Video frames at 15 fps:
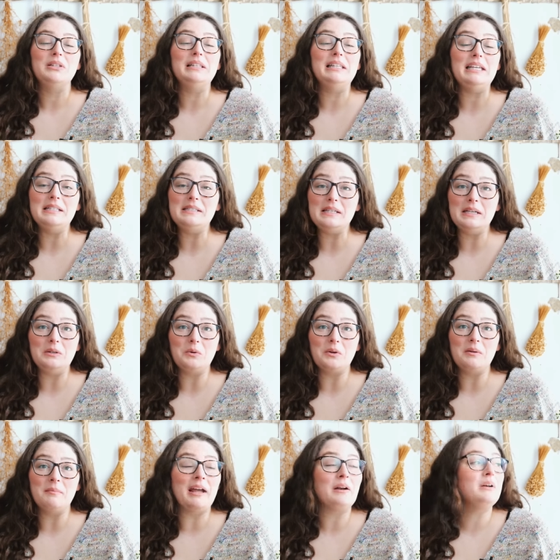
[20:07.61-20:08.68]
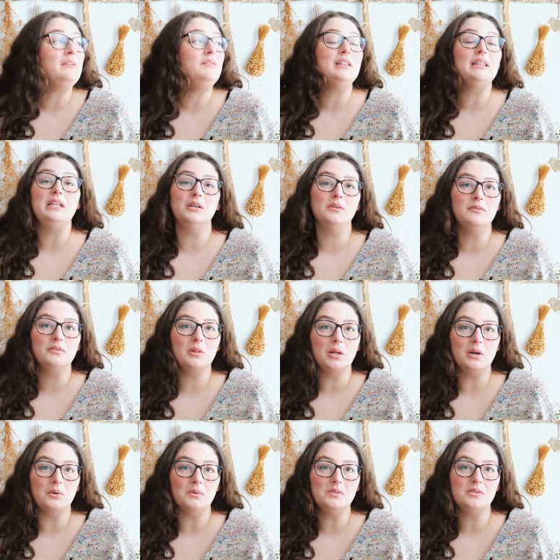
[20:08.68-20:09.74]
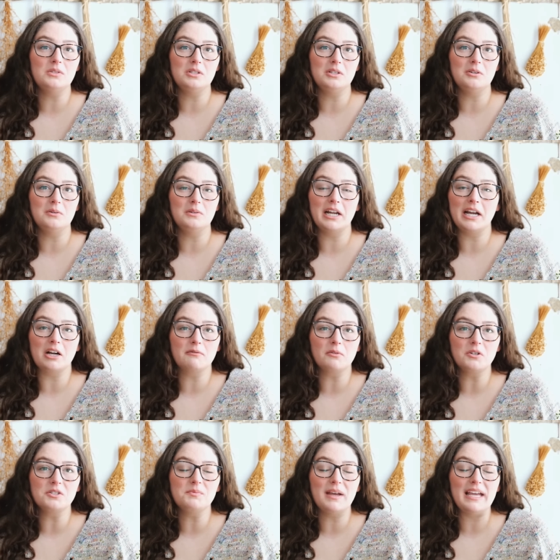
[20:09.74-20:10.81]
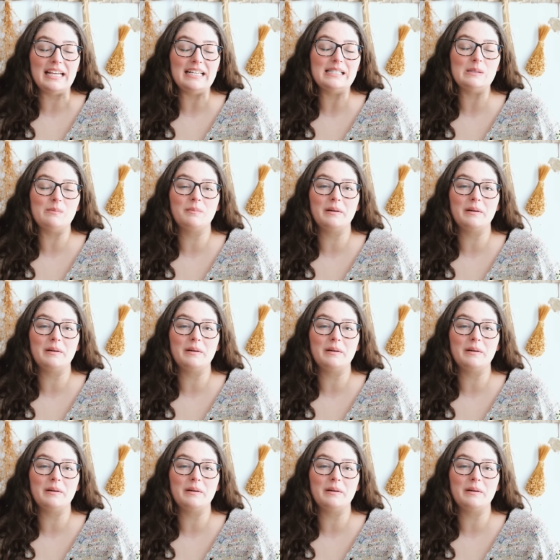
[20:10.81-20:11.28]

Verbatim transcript: please ignore them. I don't even live close to the Air Force Base,